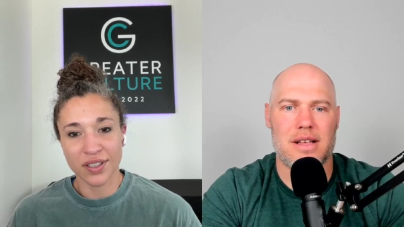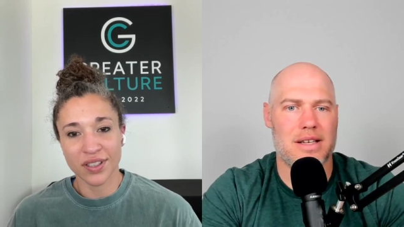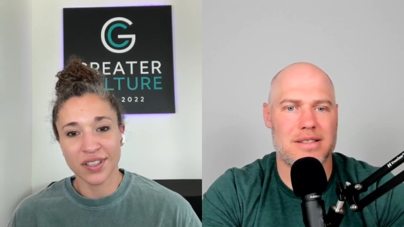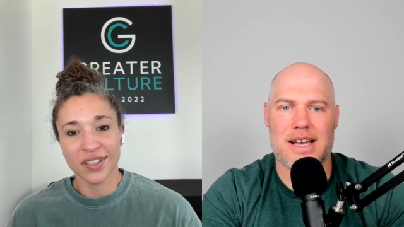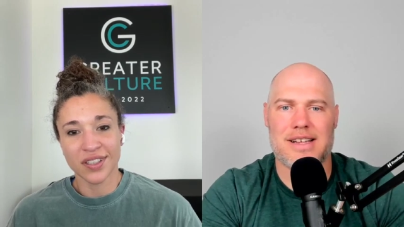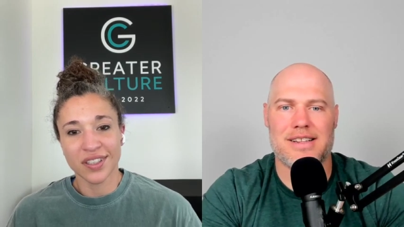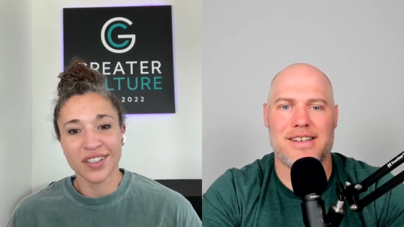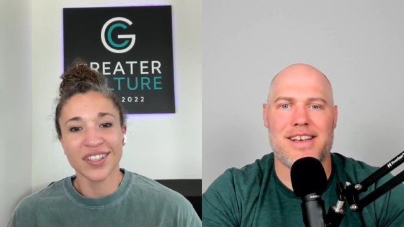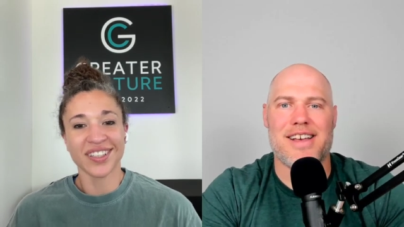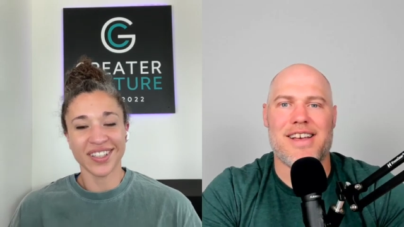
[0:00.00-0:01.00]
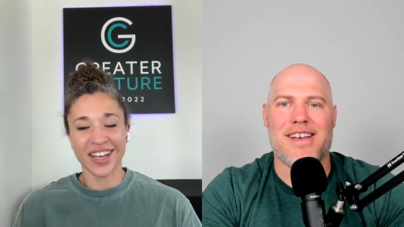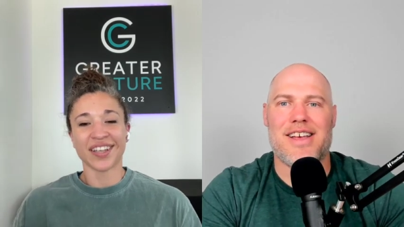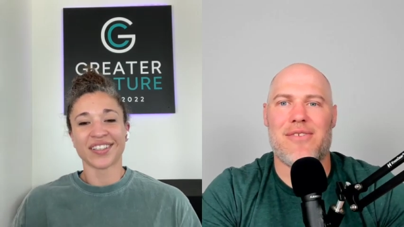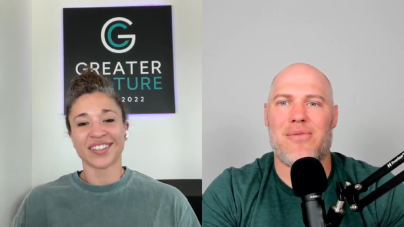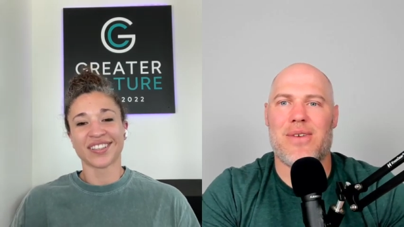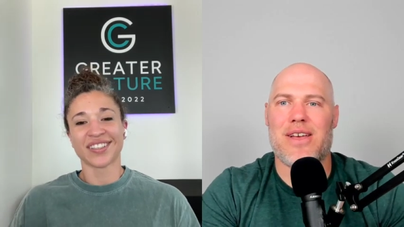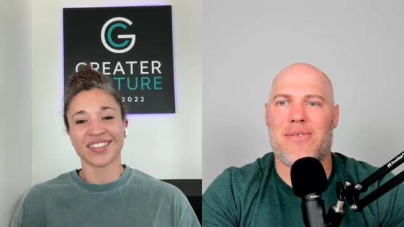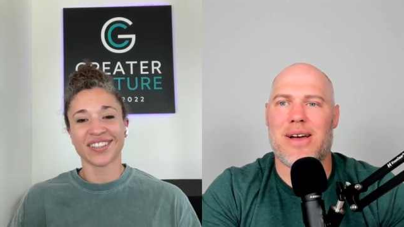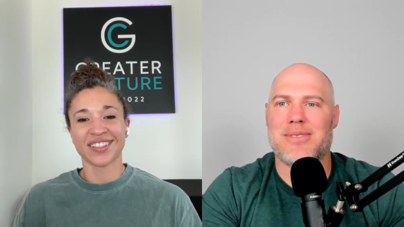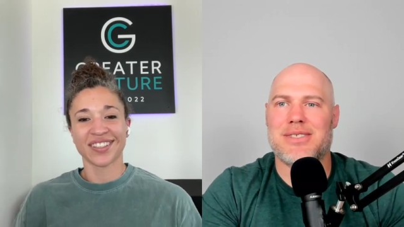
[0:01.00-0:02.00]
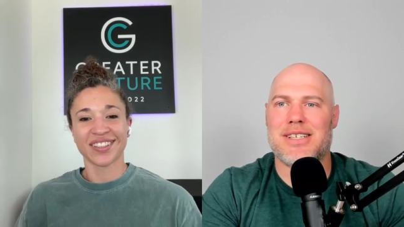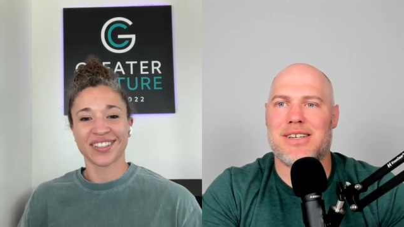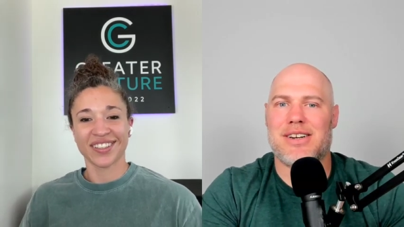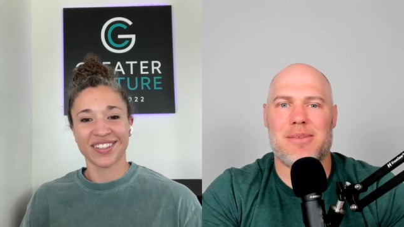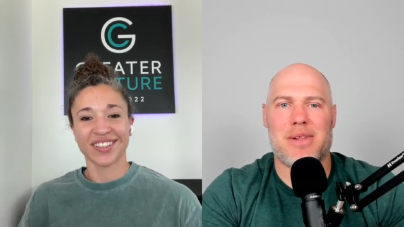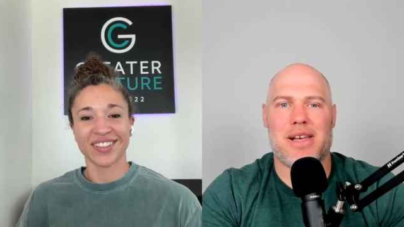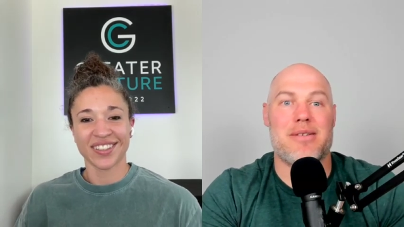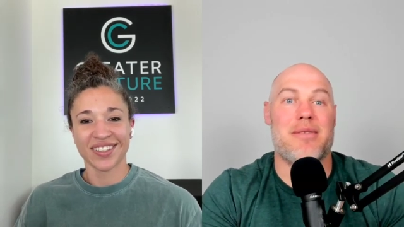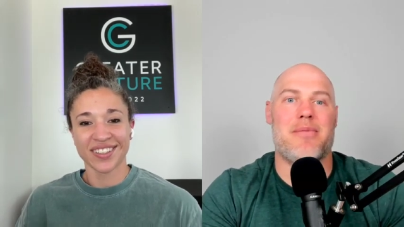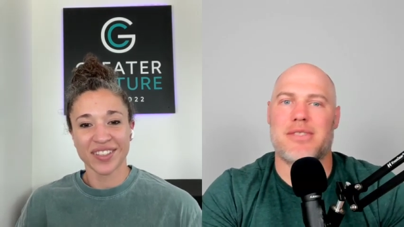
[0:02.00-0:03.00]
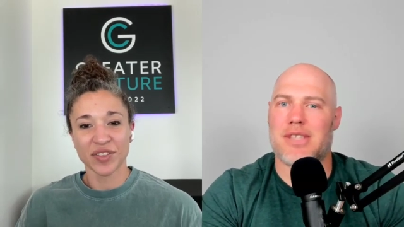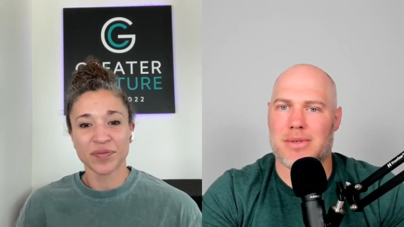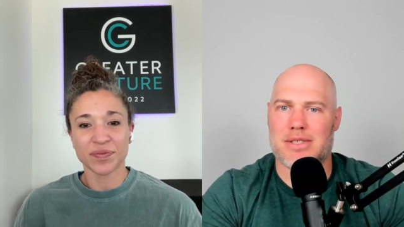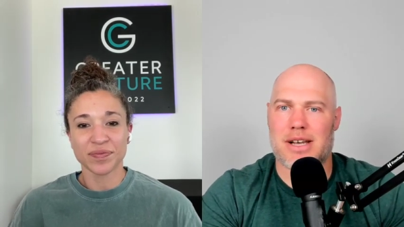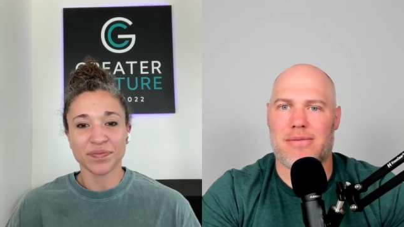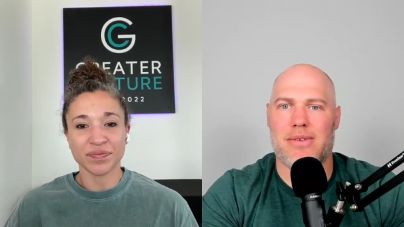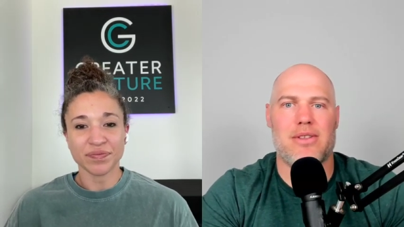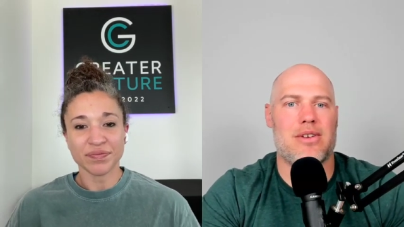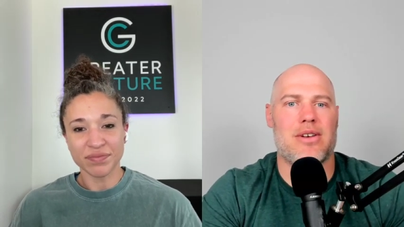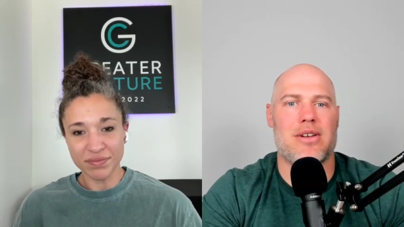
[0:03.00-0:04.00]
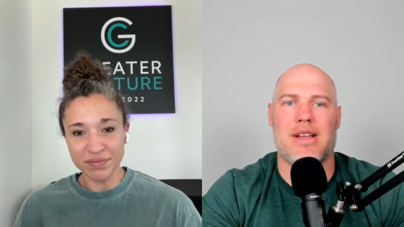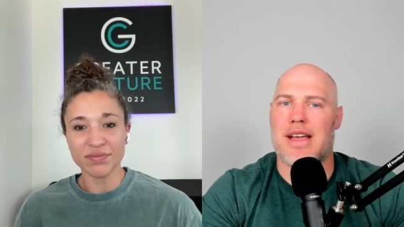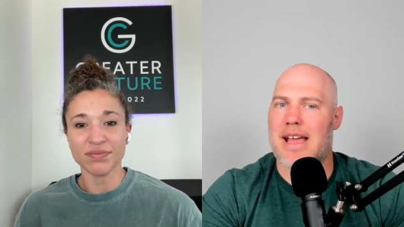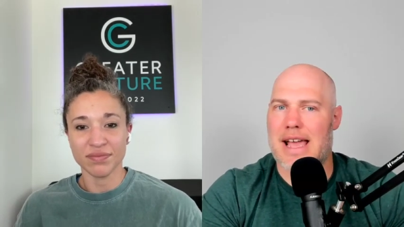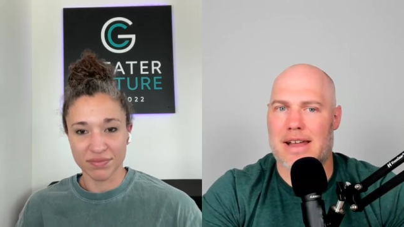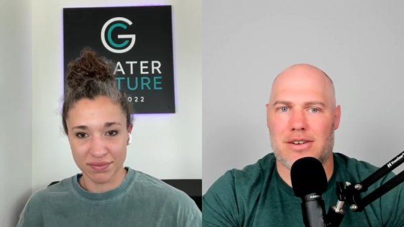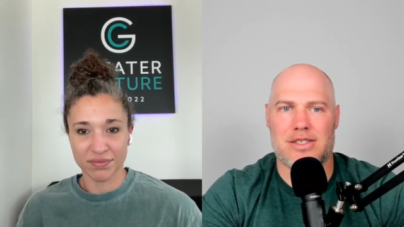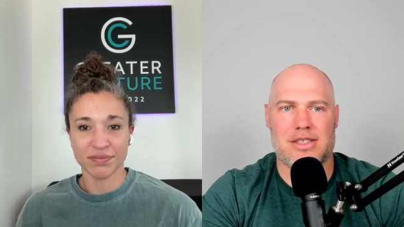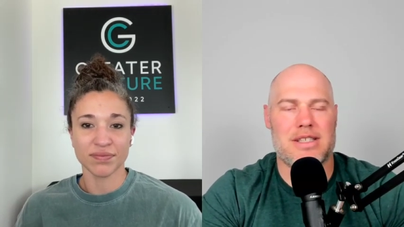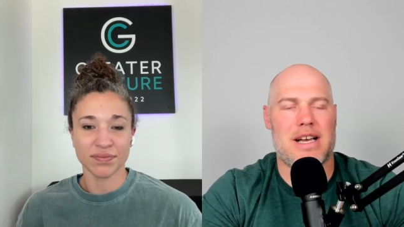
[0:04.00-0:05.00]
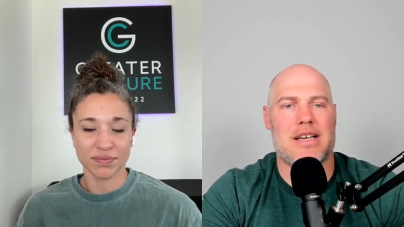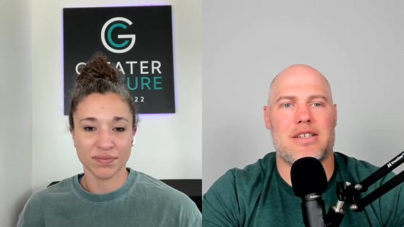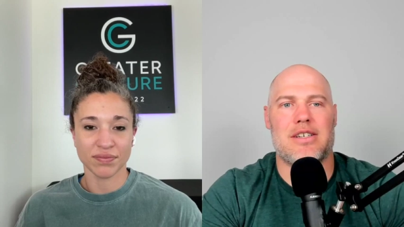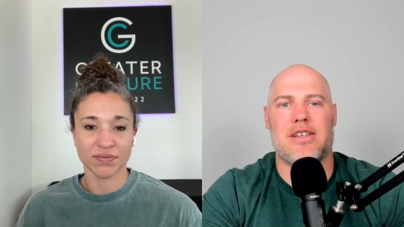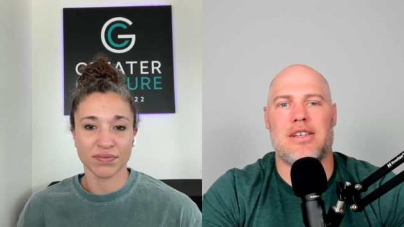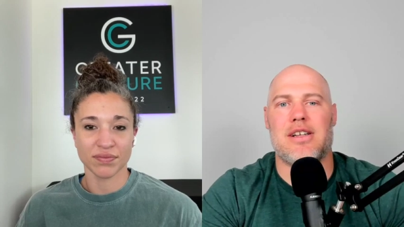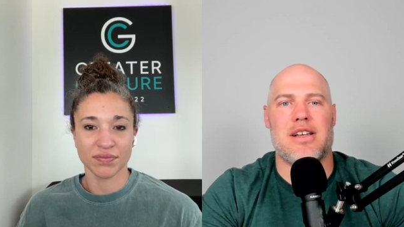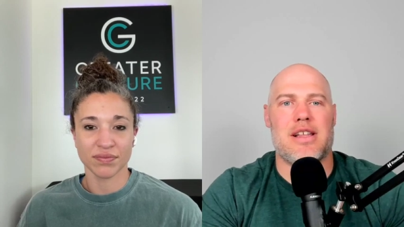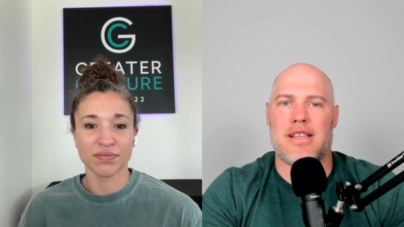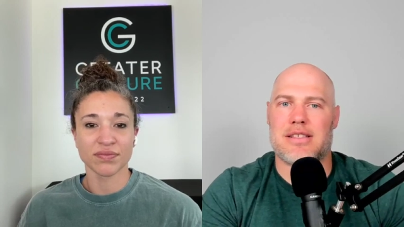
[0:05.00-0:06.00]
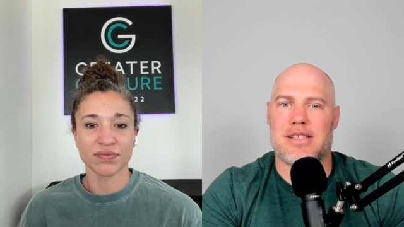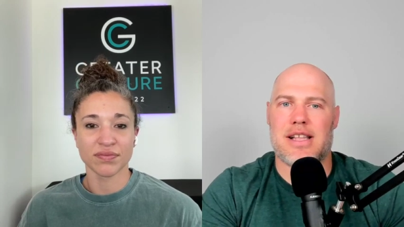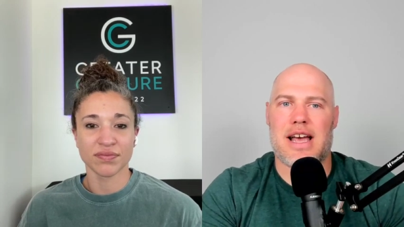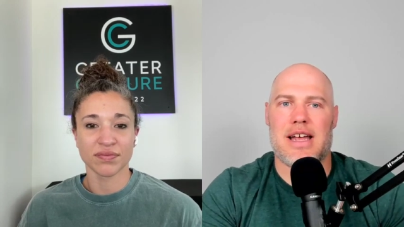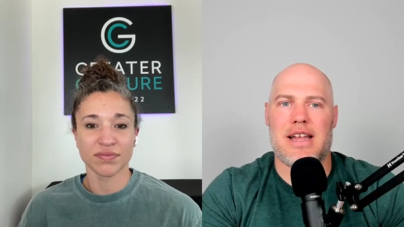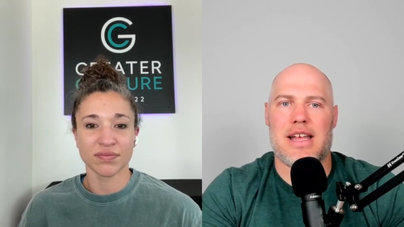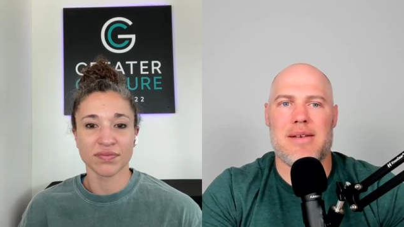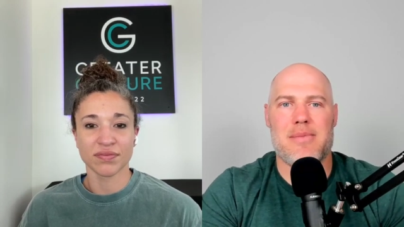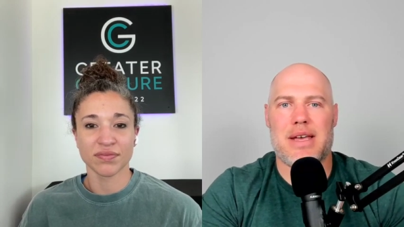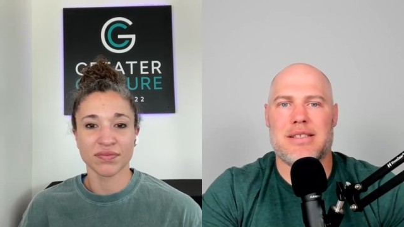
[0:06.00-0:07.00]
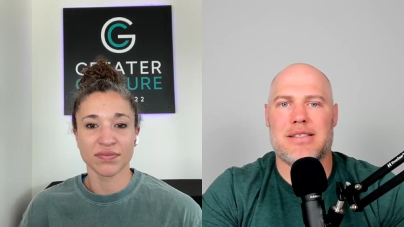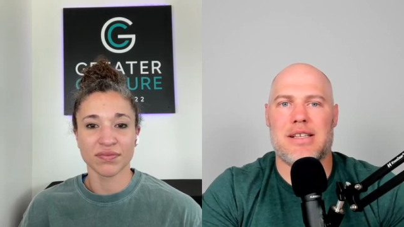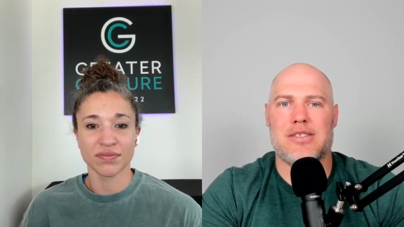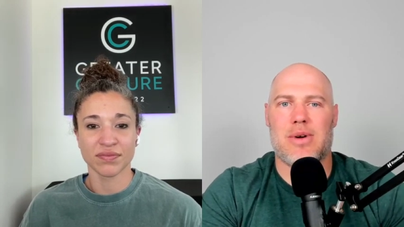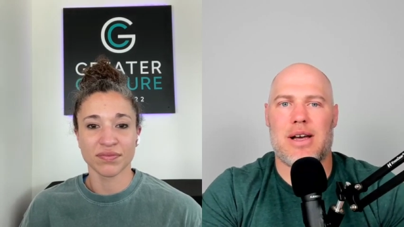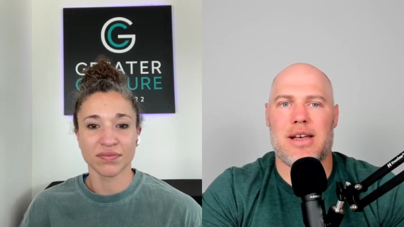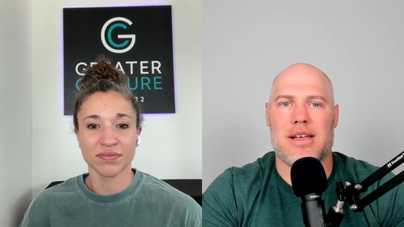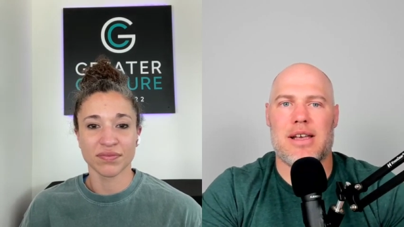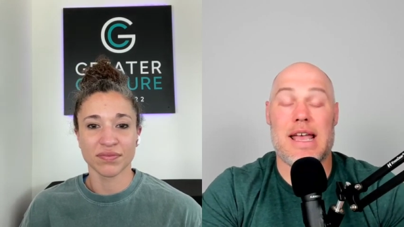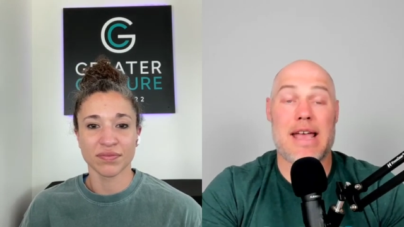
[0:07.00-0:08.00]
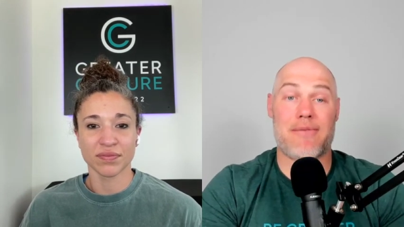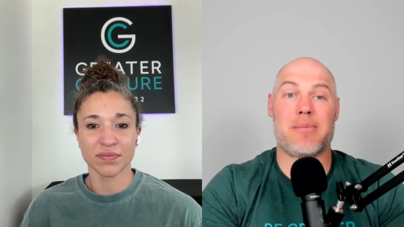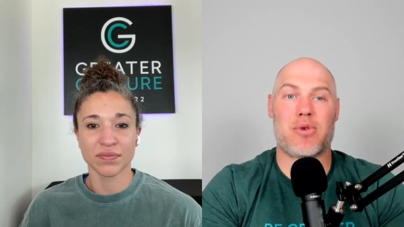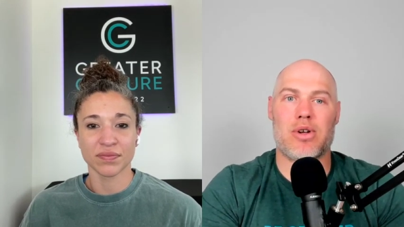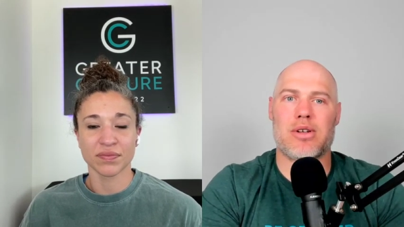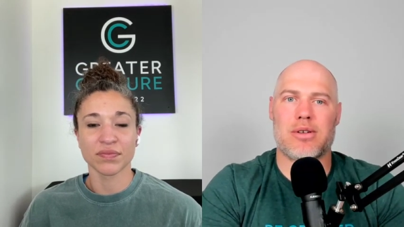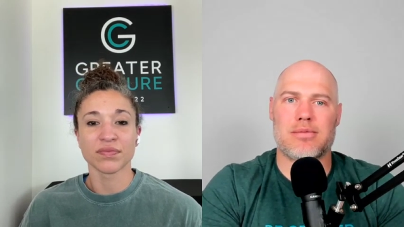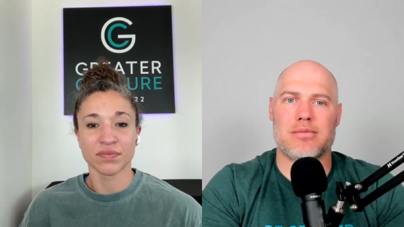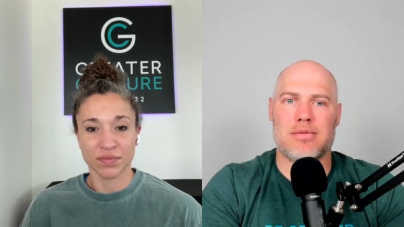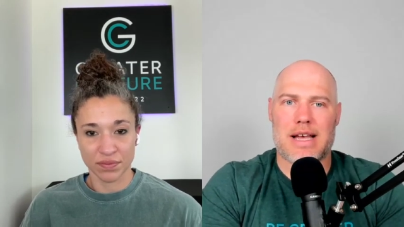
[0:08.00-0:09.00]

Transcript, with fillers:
Speaker 1: Exactly. Yeah. If if I'm sitting there and I'm like stomach's not feeling good, energy's not good, this and that, it makes sense why if I'm going to